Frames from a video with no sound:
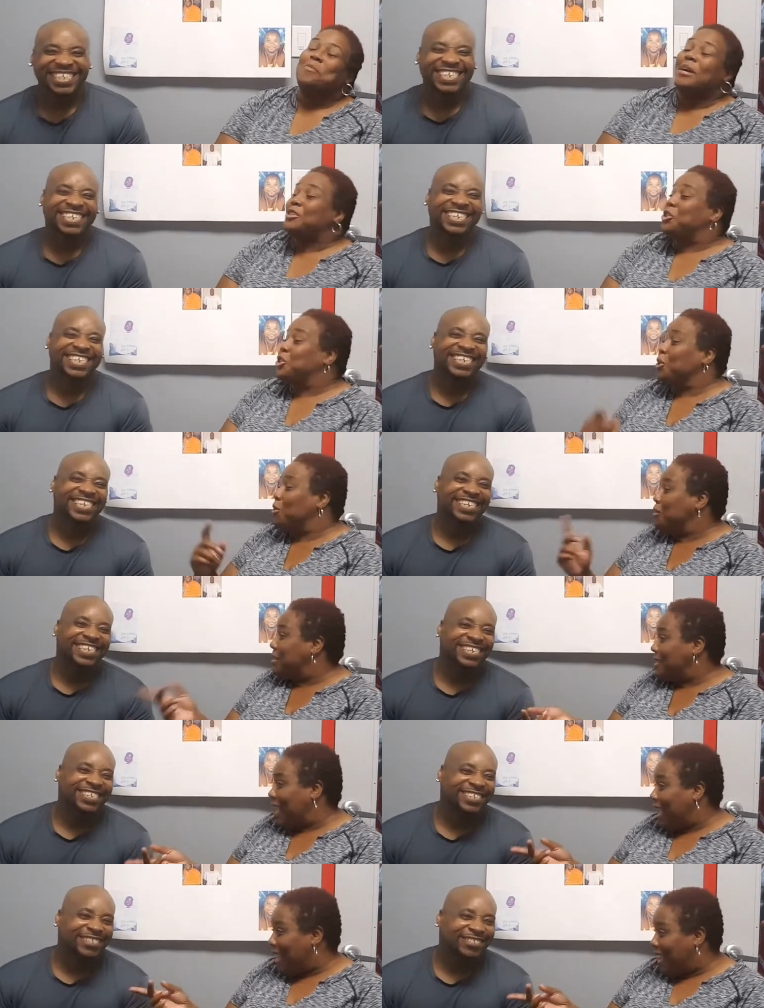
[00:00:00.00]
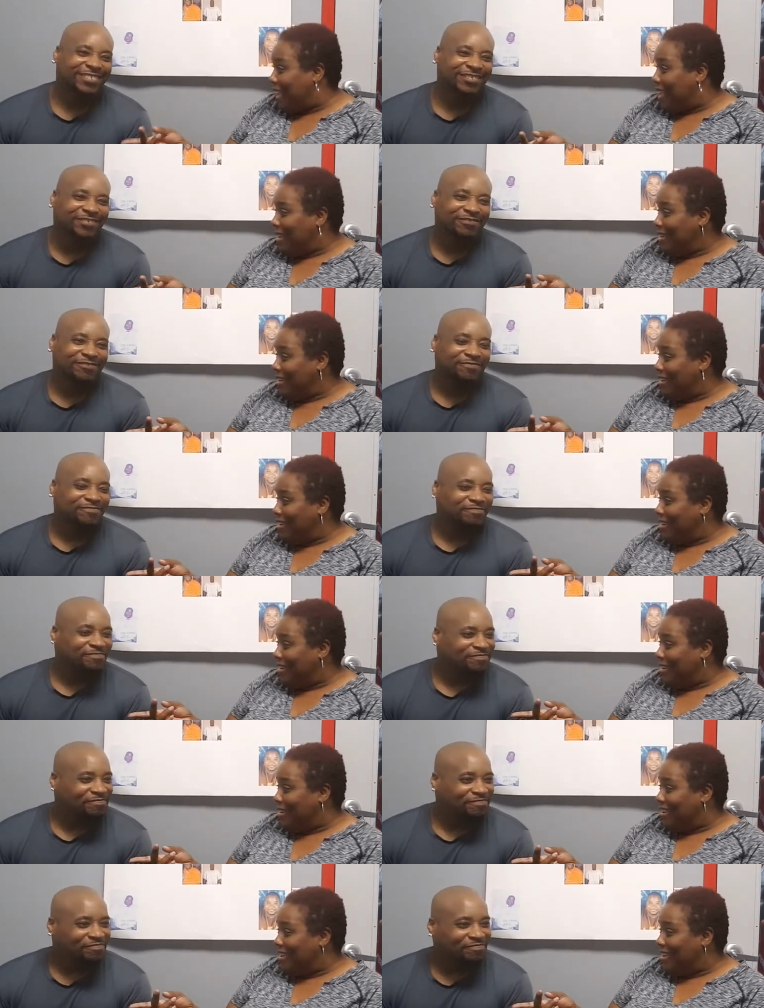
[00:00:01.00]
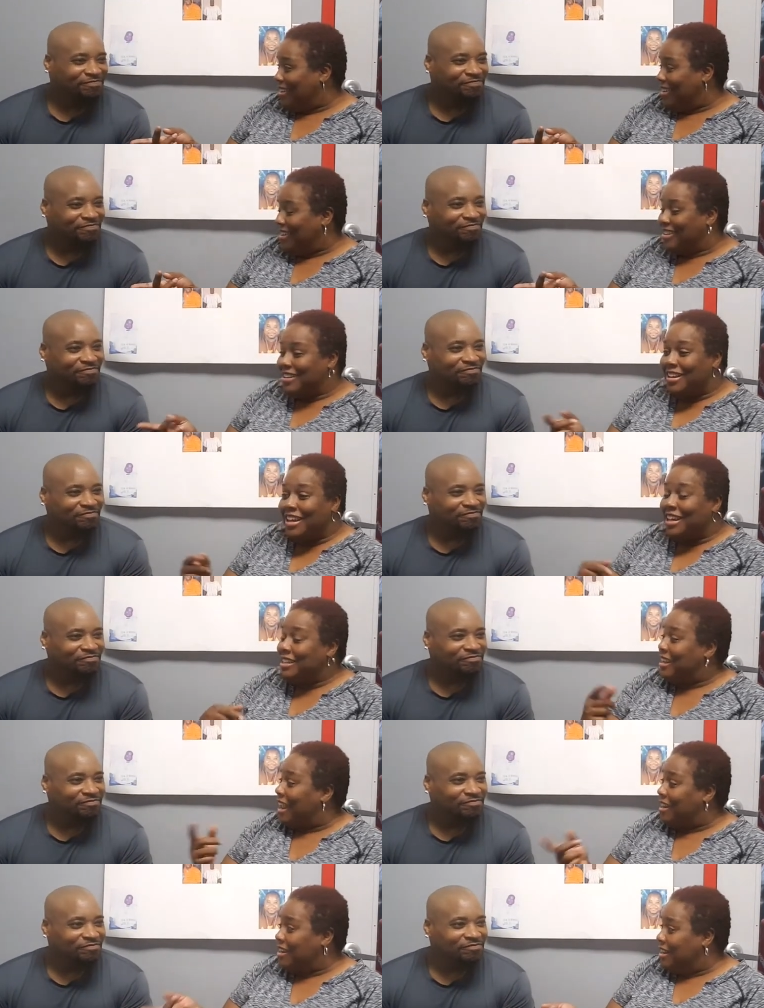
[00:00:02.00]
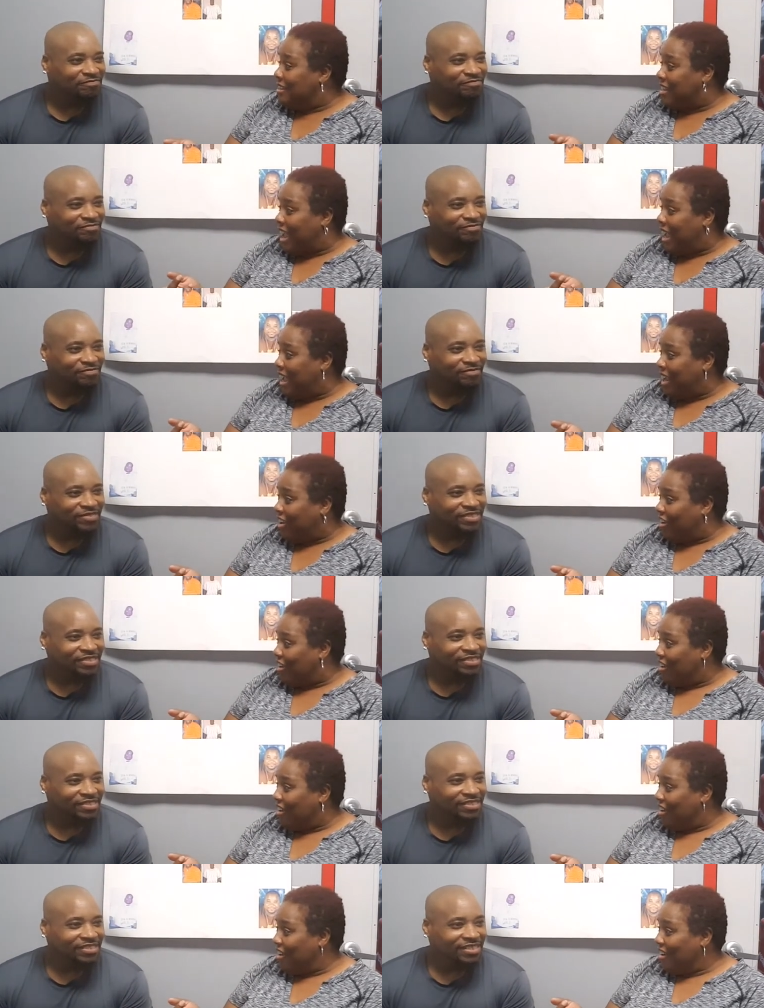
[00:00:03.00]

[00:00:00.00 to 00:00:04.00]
Speaker 1: but you uh-huh. said it they didn't care.